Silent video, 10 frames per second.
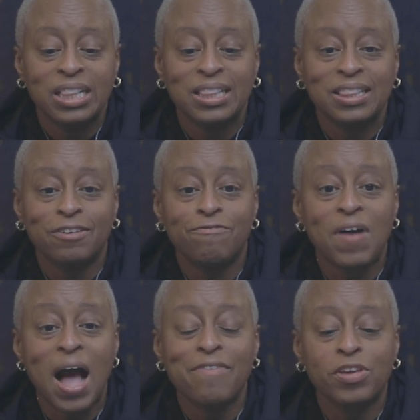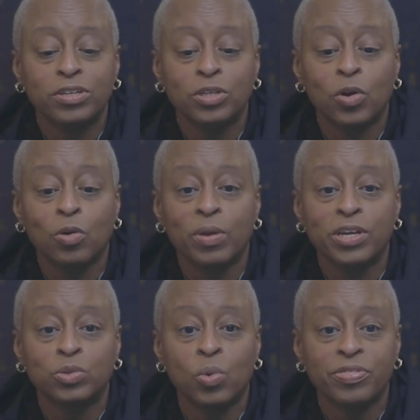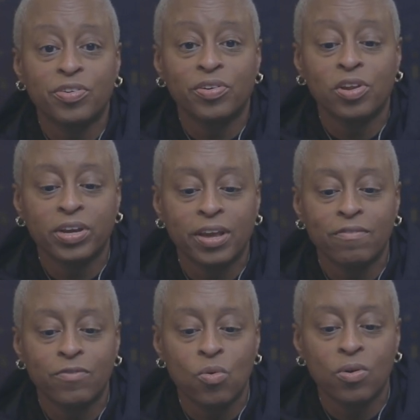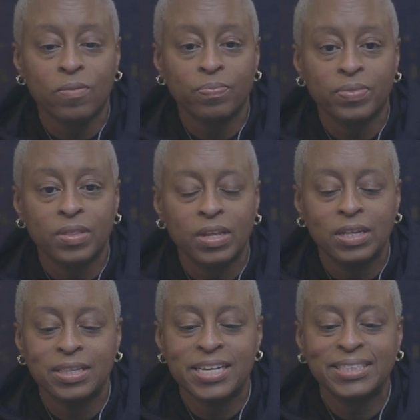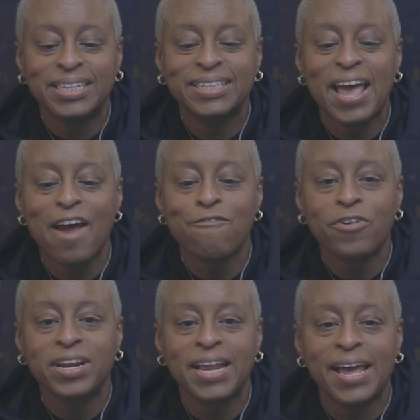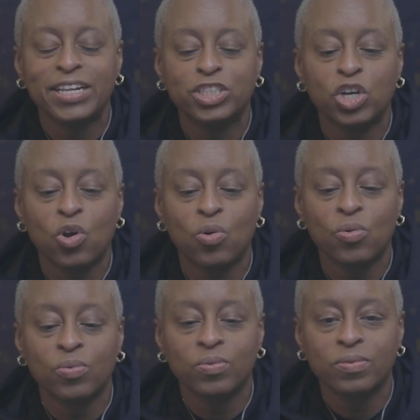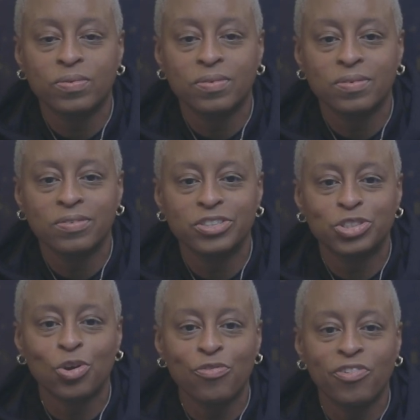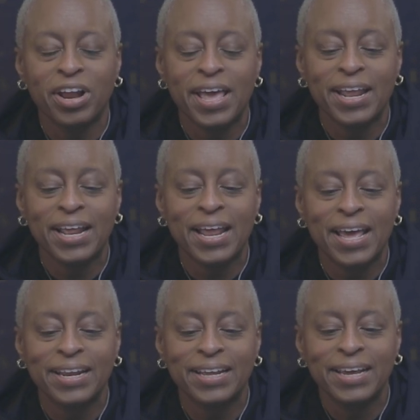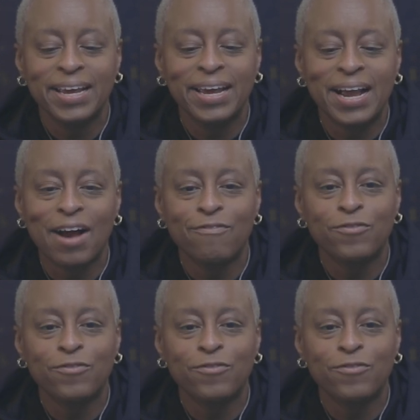The 5 year term is what they're looking for. This is everyday Joe surfing the internet. He got